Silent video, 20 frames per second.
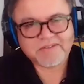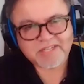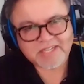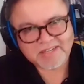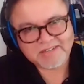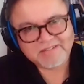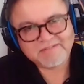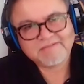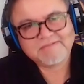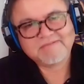
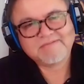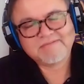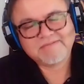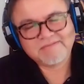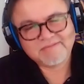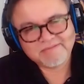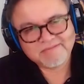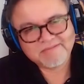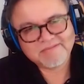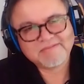that will
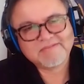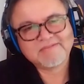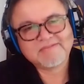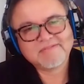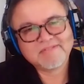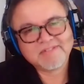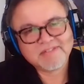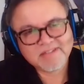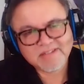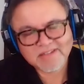exist
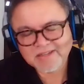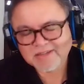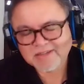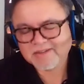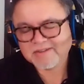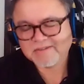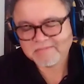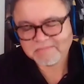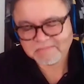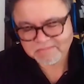unless we
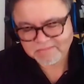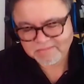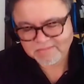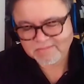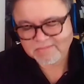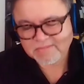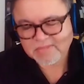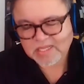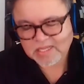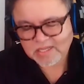do something
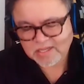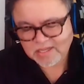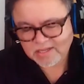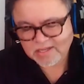about it.